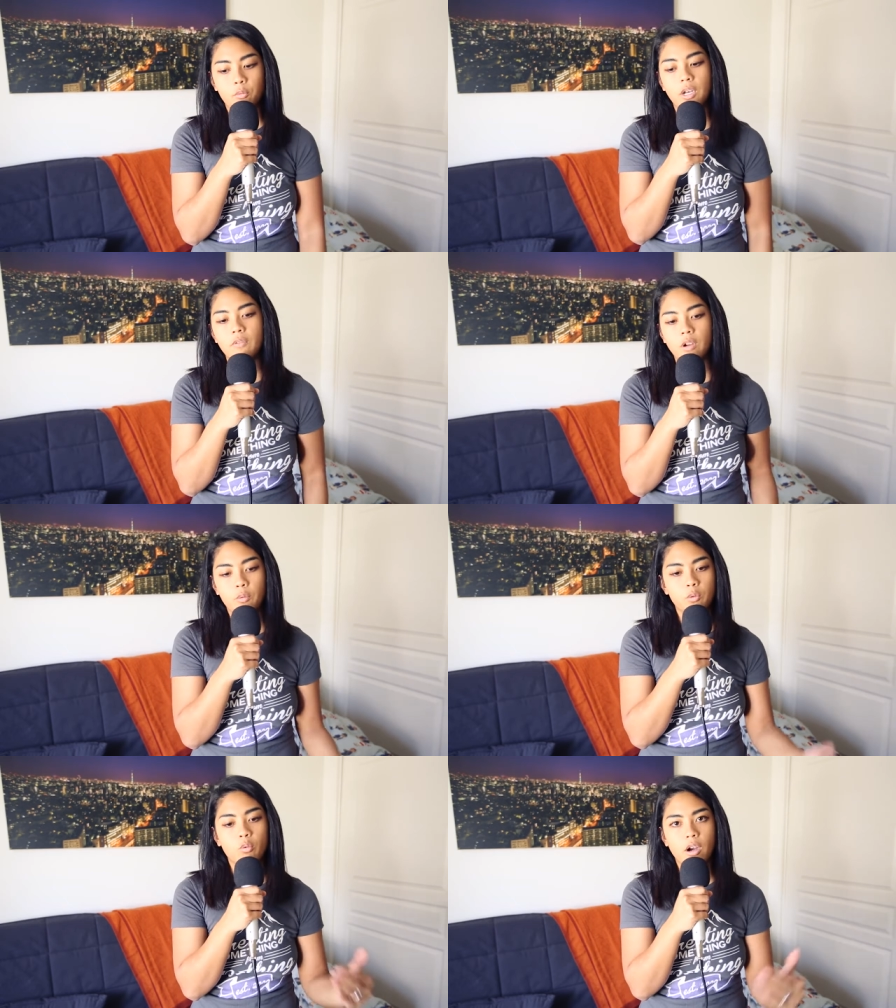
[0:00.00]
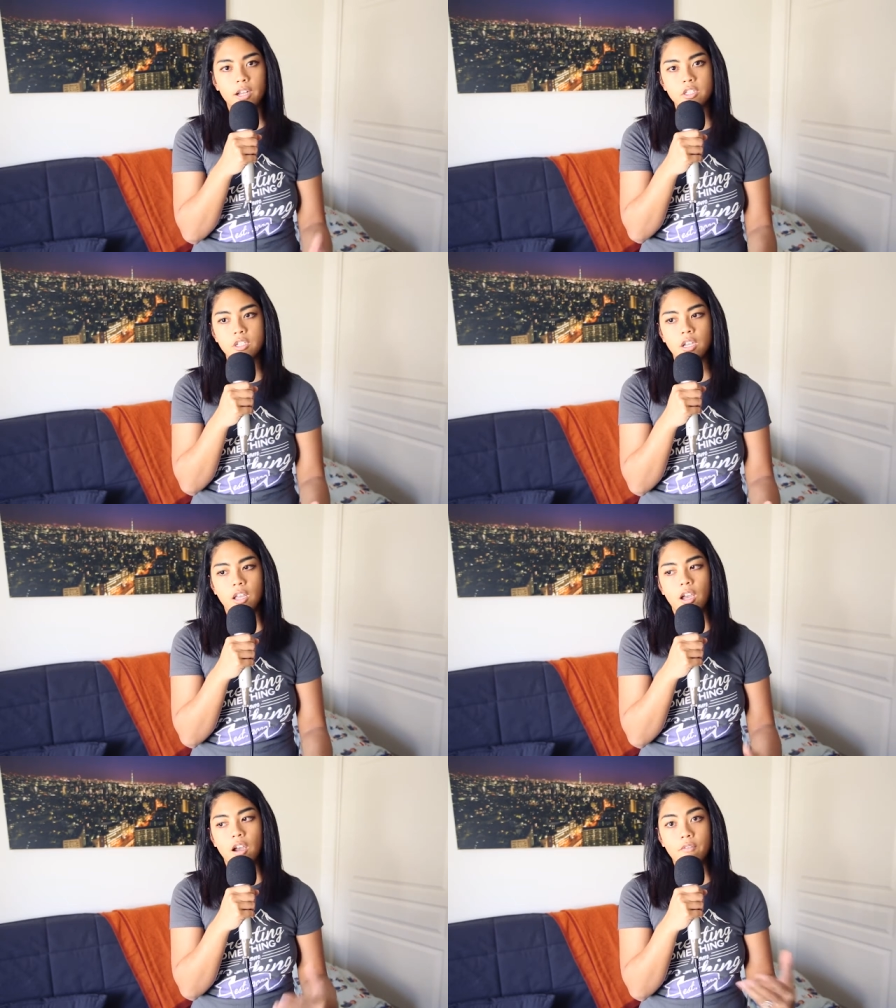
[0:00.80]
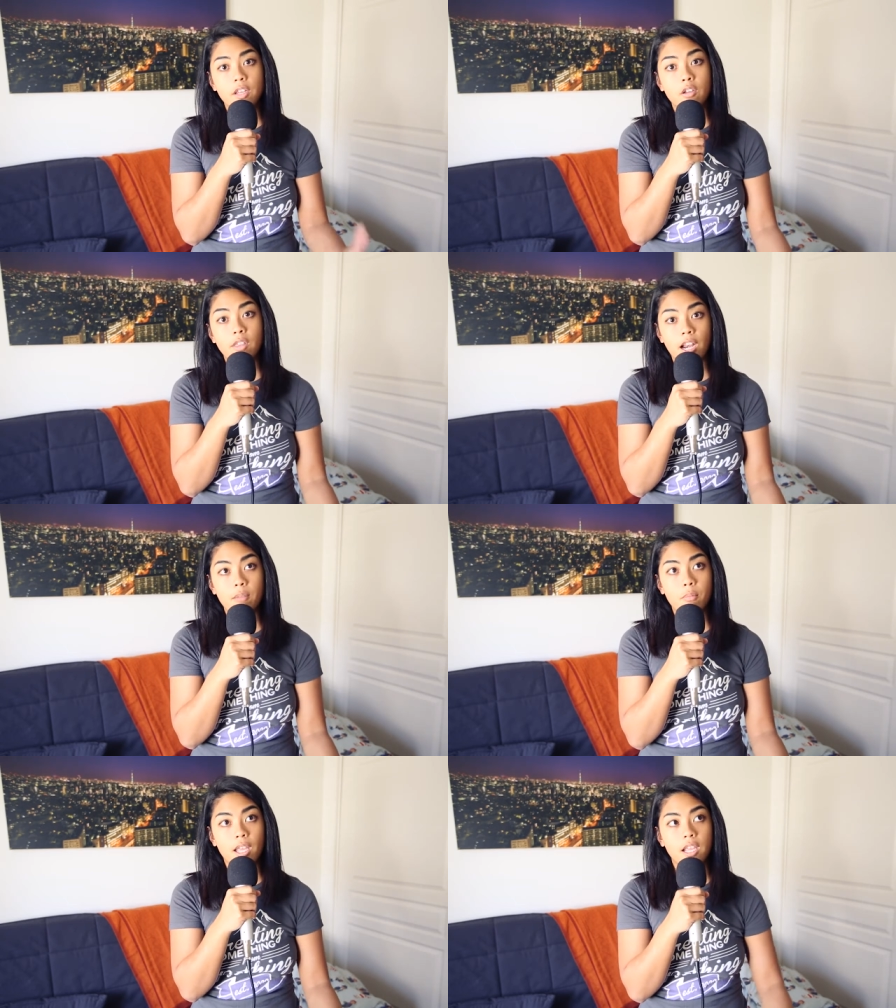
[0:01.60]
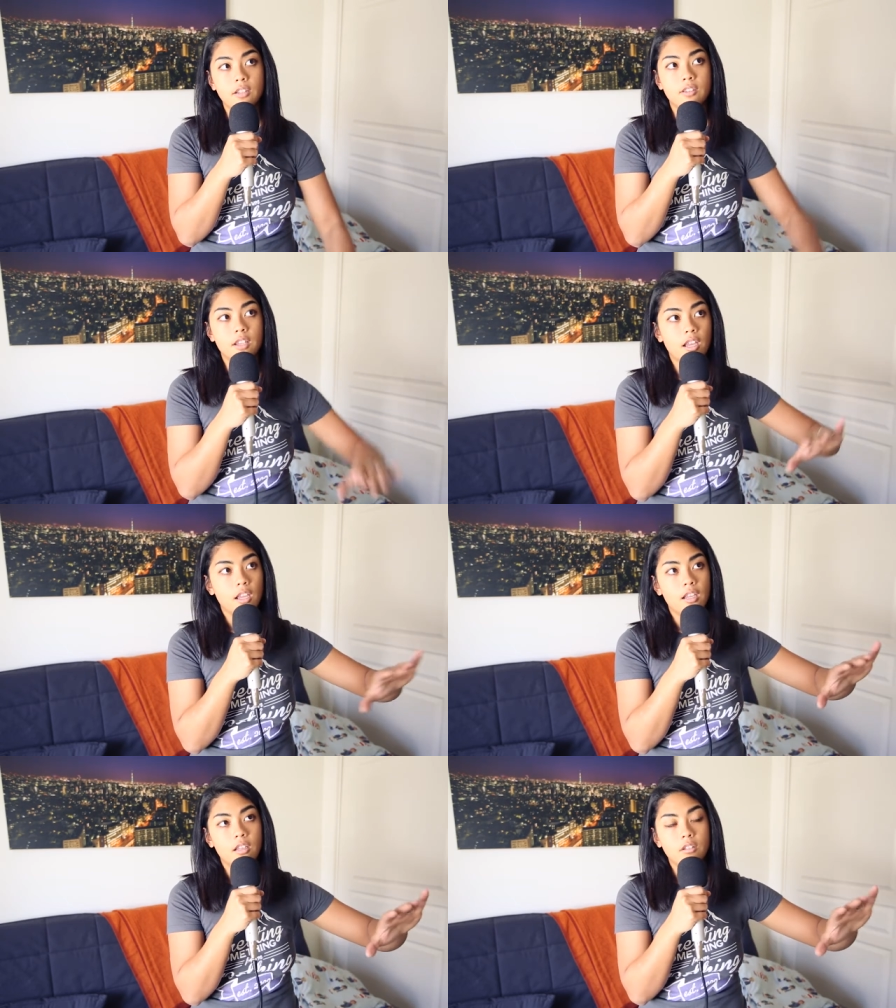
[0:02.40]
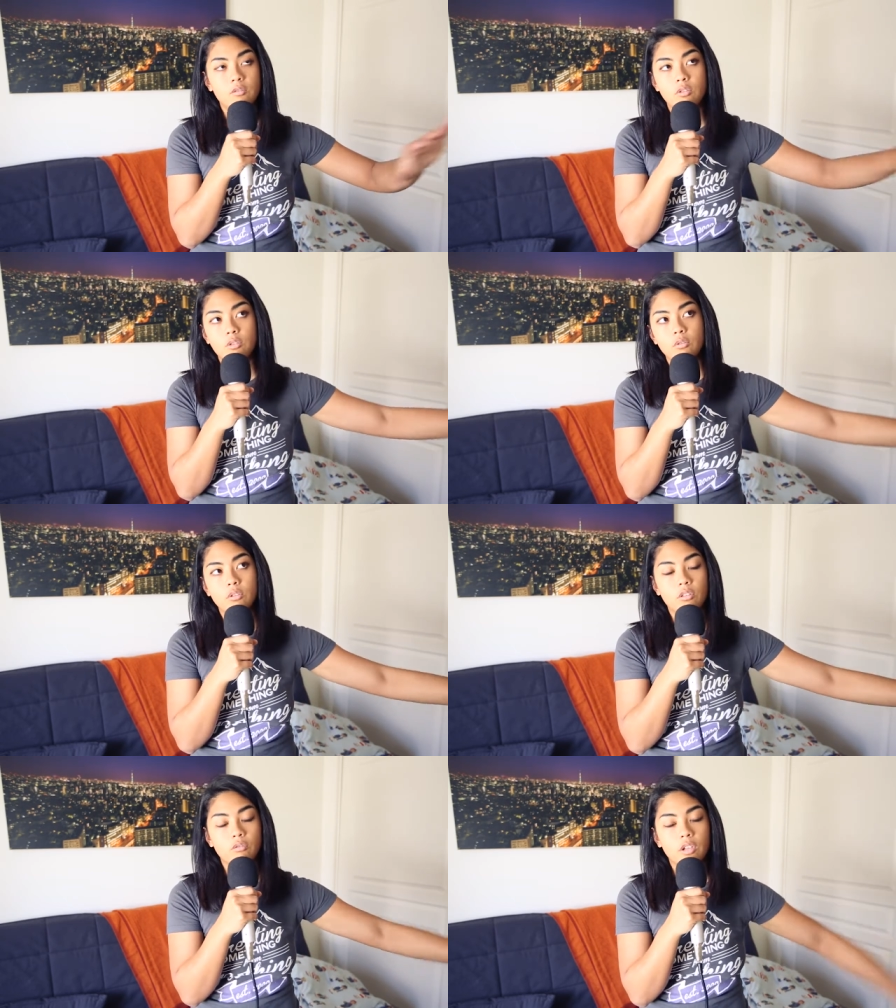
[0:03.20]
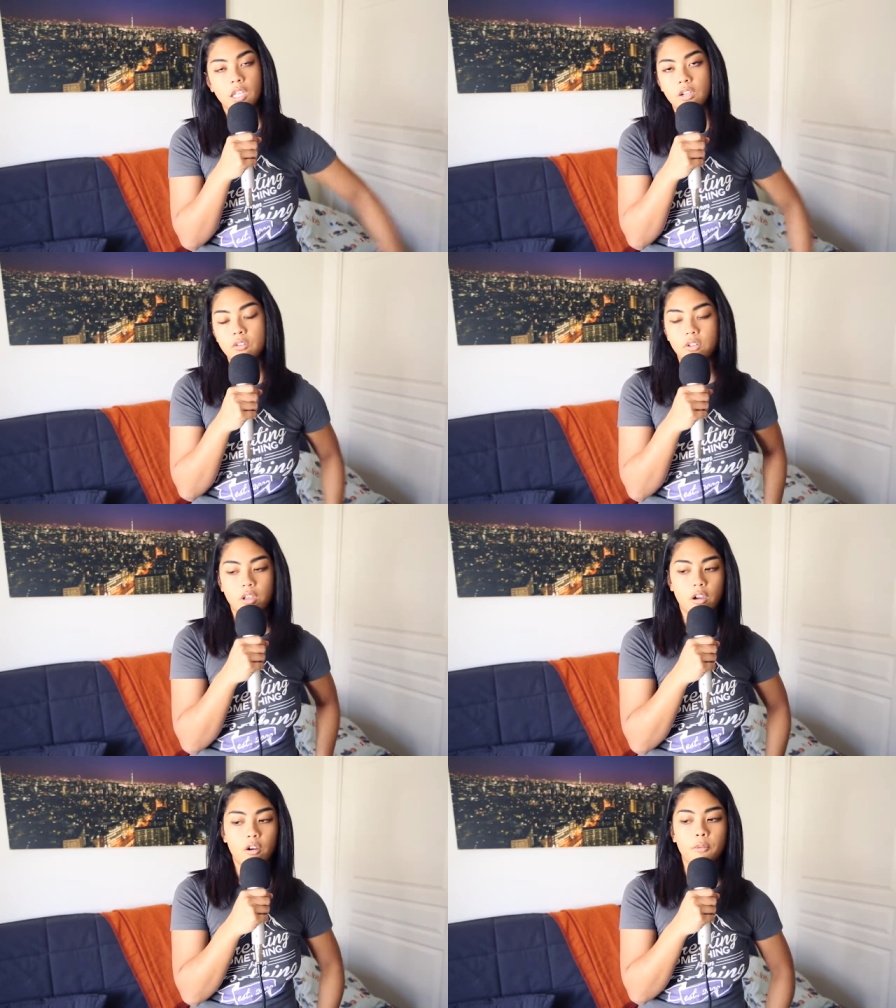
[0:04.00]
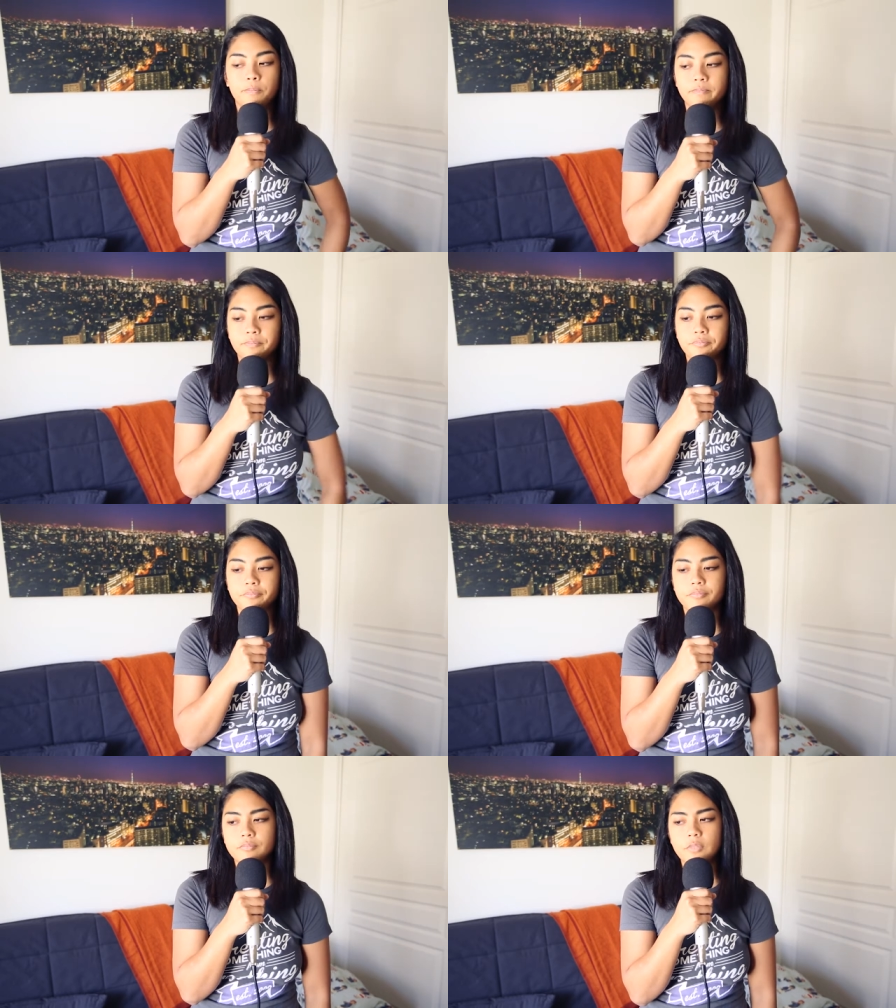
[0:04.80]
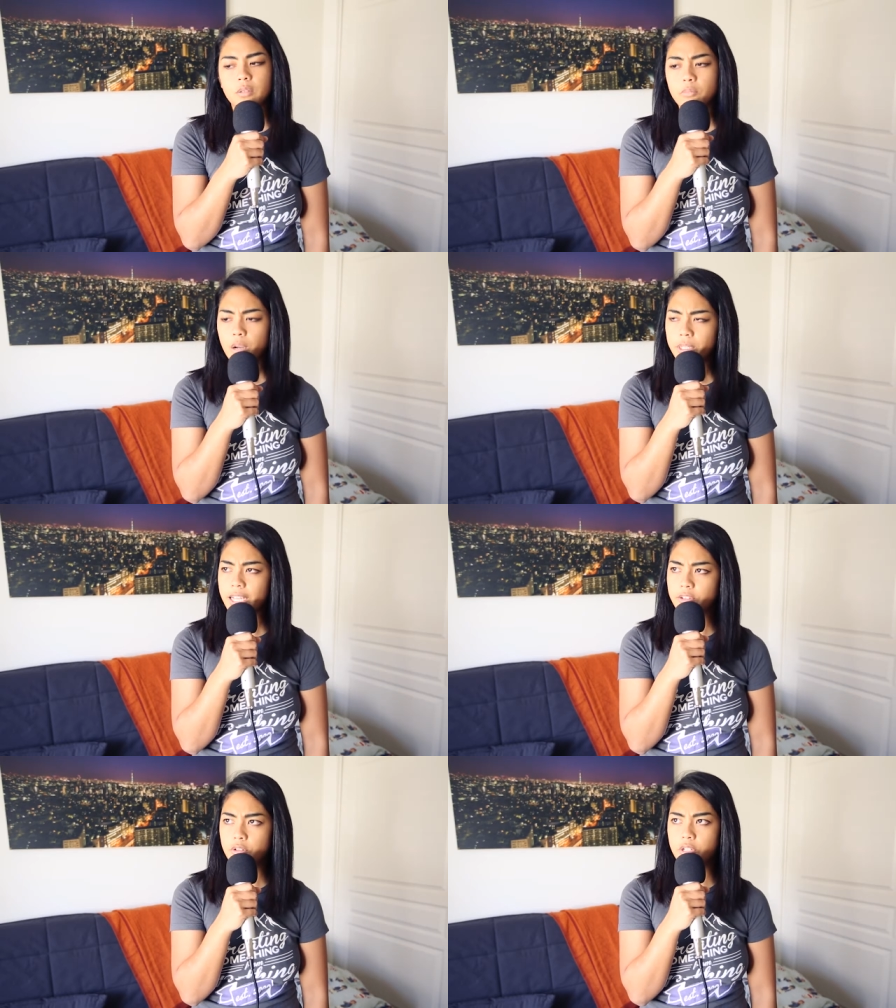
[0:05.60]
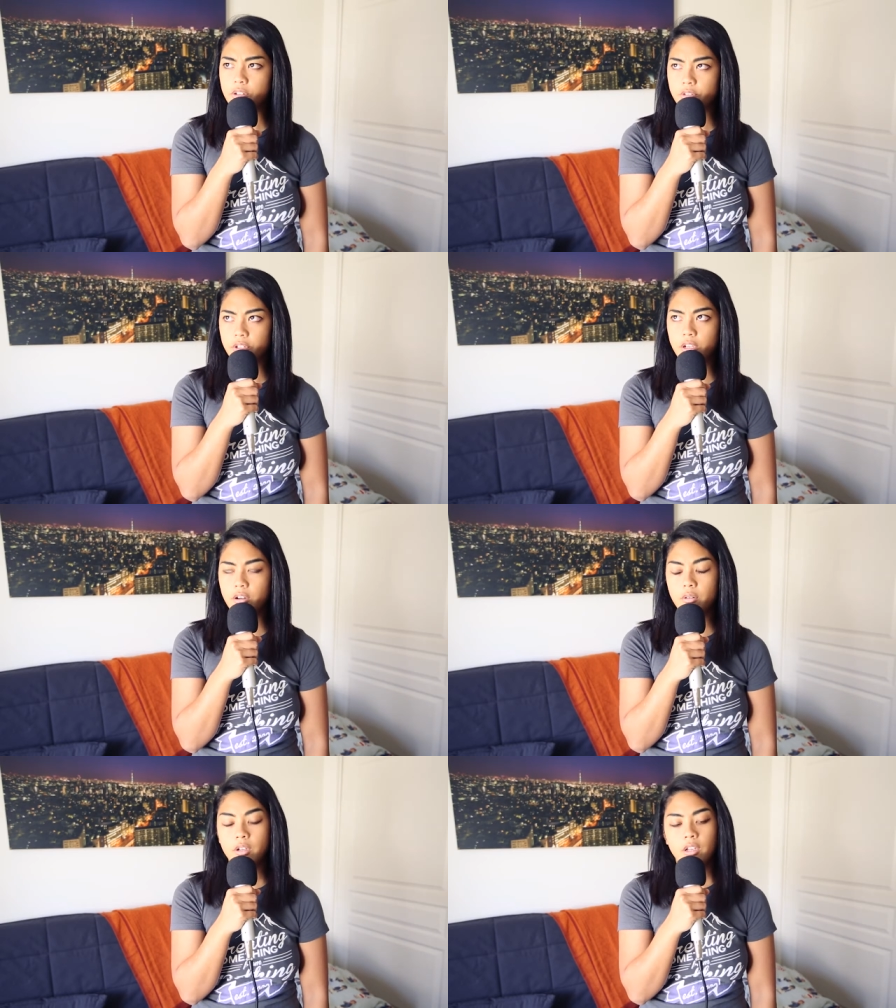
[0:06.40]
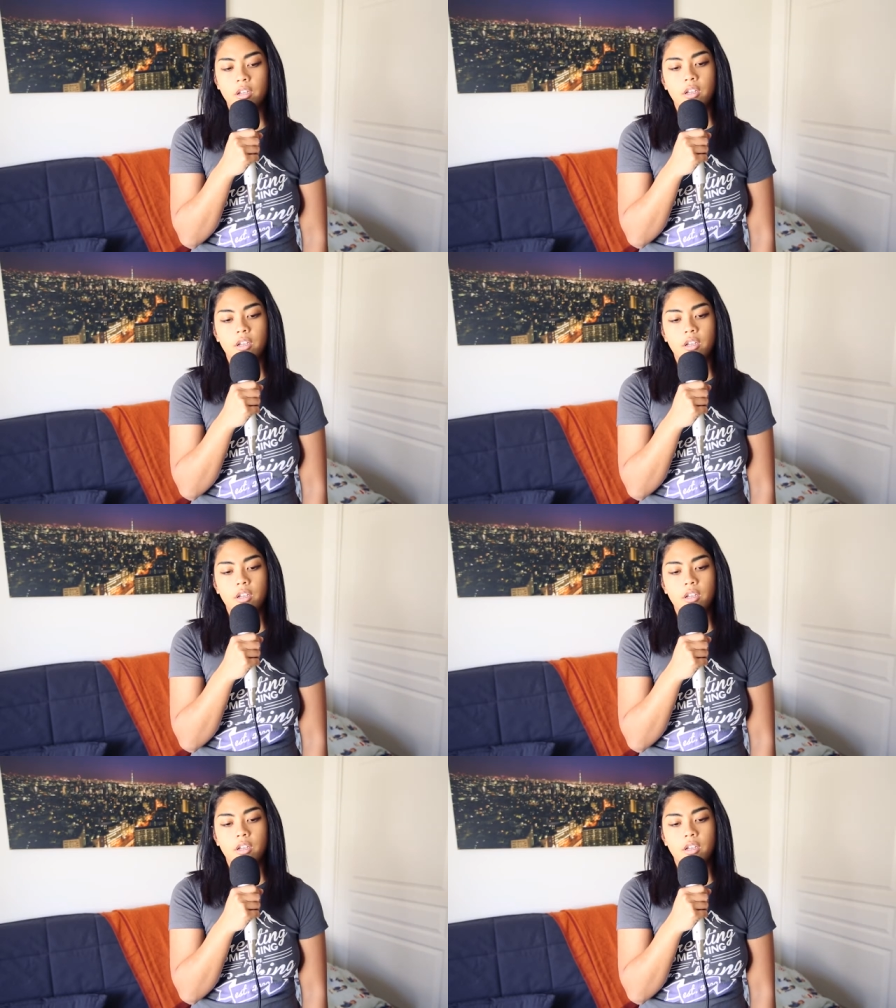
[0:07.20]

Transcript: And whenever I would watch a video that I made, say 2 to 3 years ago, probably like 2 years ago,